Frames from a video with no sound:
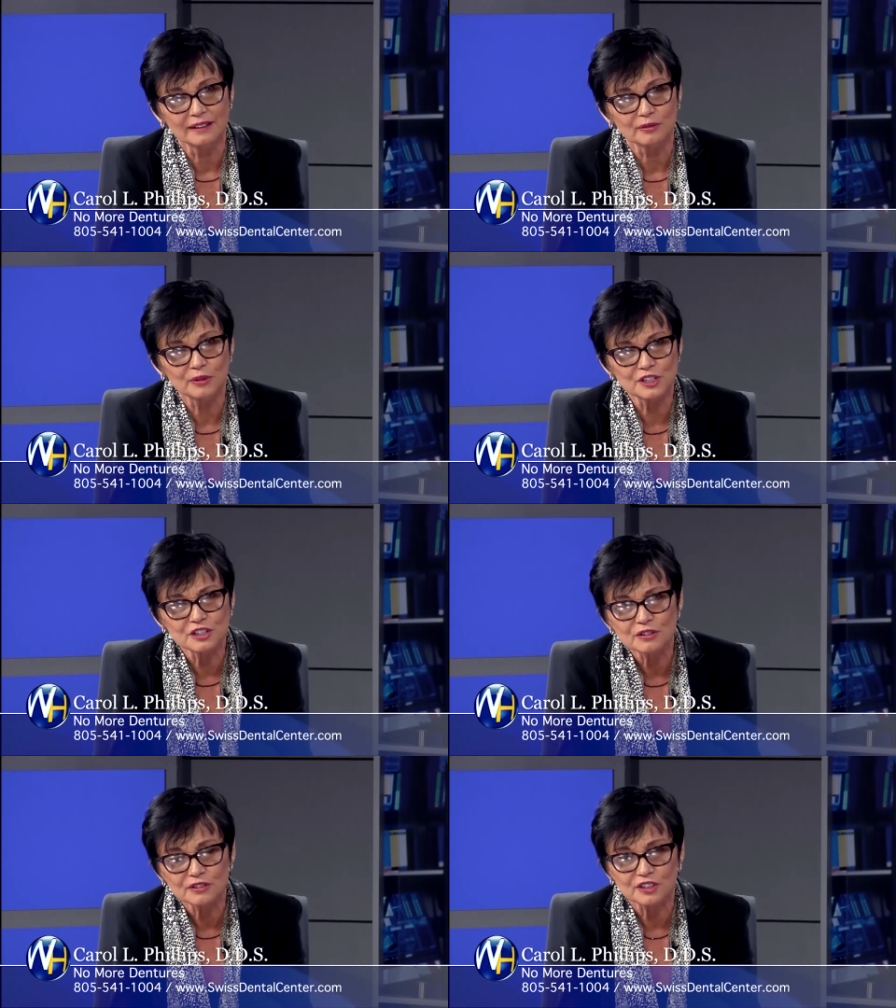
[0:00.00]
Would
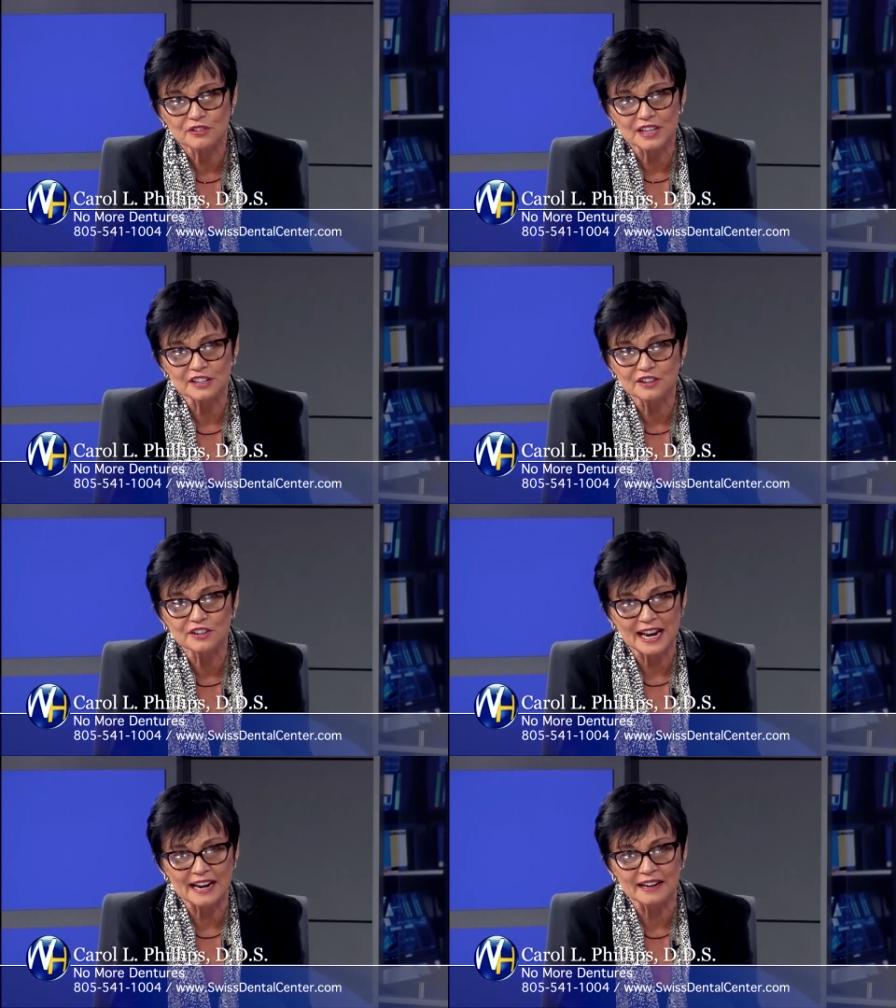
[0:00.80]
you, you think you
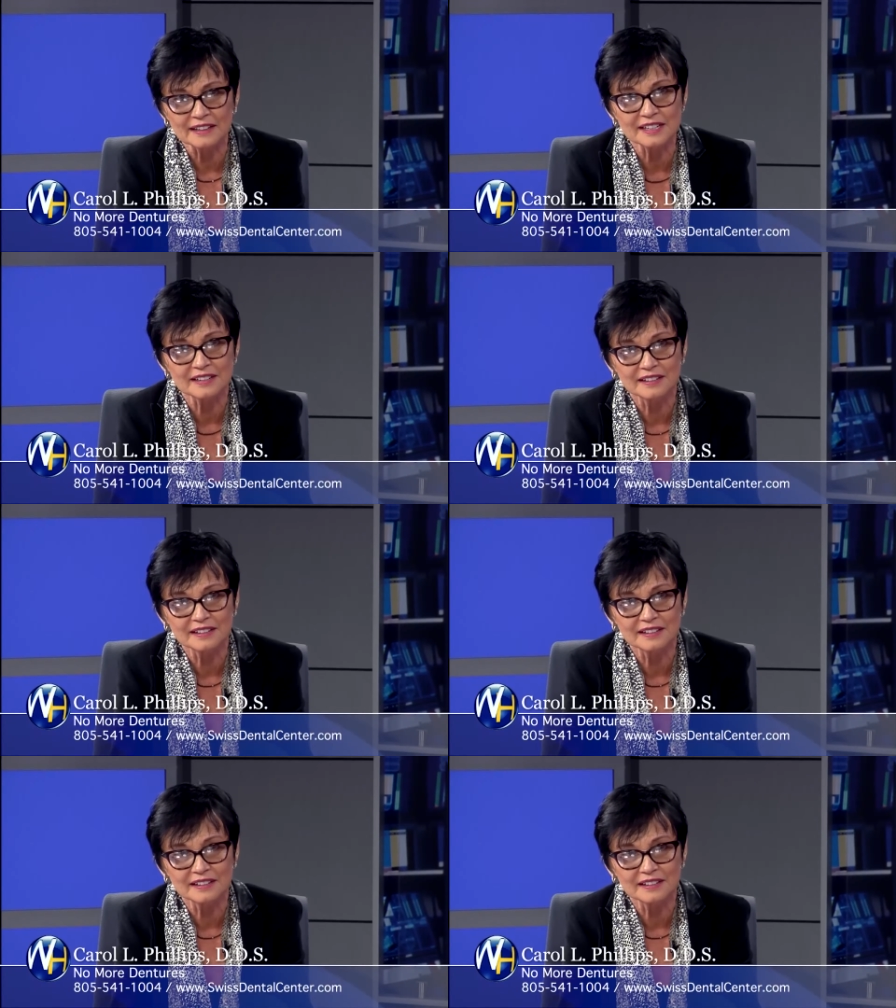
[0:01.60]
can't?